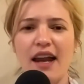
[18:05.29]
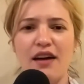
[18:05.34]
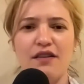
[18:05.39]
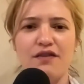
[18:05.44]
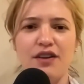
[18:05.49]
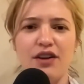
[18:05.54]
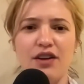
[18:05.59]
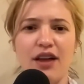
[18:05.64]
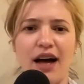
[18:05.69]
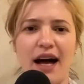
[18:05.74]
I
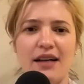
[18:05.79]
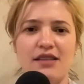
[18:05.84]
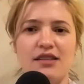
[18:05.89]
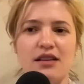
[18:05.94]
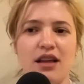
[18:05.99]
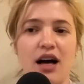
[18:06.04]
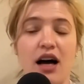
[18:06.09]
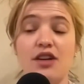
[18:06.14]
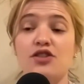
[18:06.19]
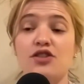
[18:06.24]
feel, has a
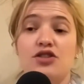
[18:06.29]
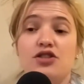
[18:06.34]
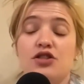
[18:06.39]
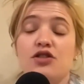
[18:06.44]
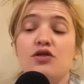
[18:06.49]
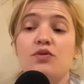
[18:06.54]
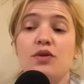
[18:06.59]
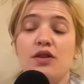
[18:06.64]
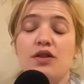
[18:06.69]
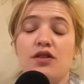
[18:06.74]
lot to
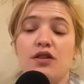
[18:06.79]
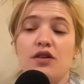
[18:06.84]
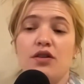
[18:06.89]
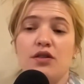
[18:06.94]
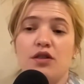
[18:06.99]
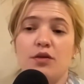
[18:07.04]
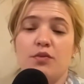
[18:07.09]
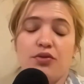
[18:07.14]
do with the